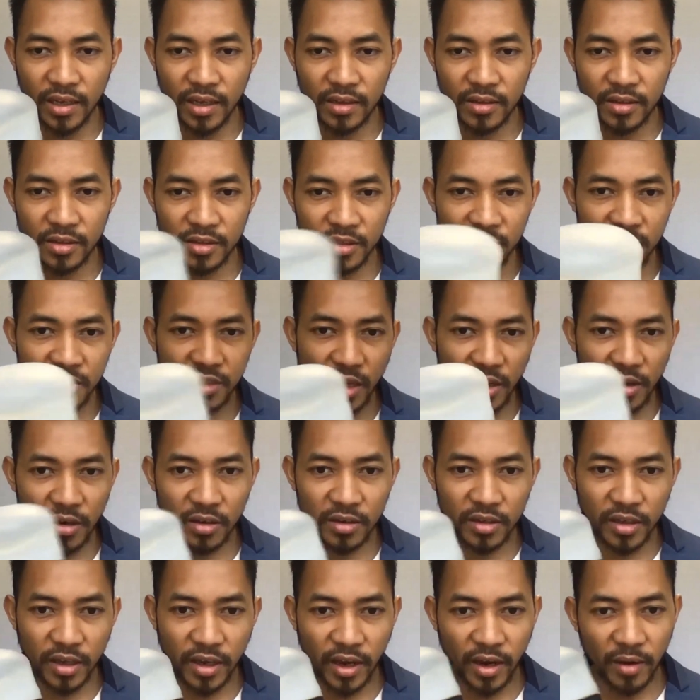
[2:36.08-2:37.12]
doesn't stay
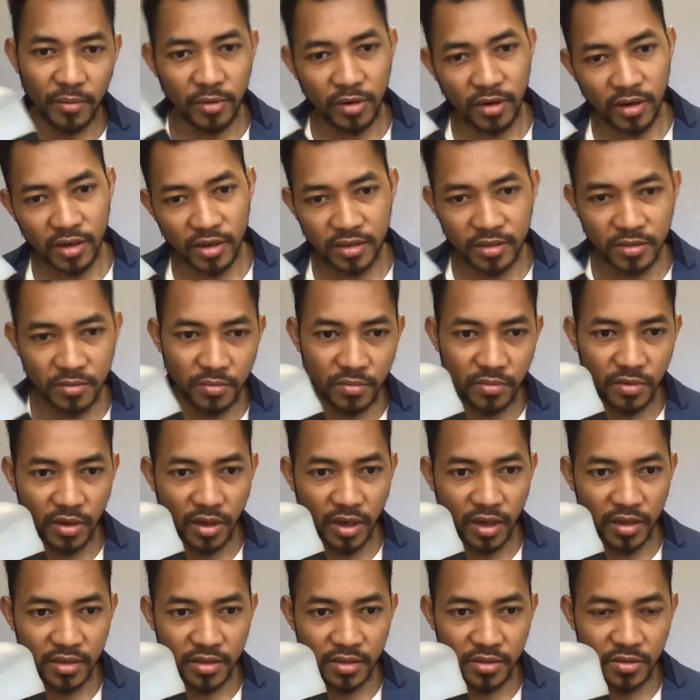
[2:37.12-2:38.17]
on the camera as
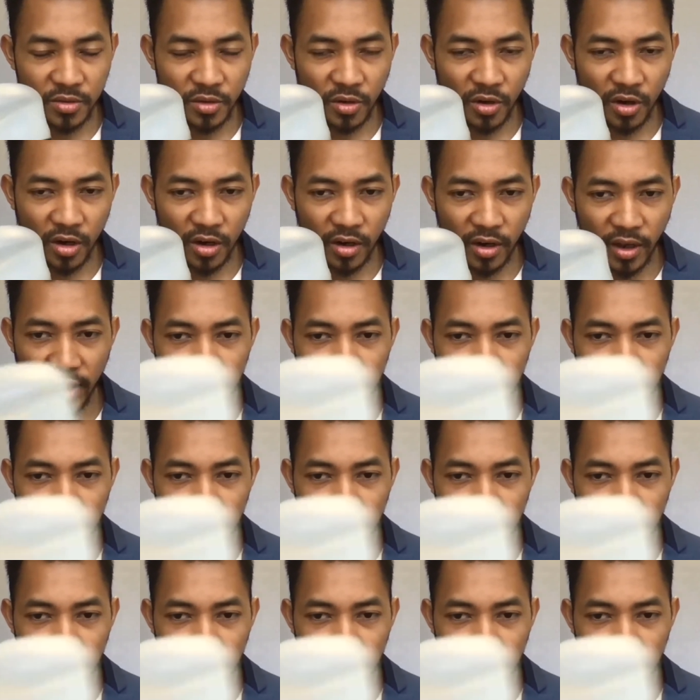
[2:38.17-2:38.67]
strong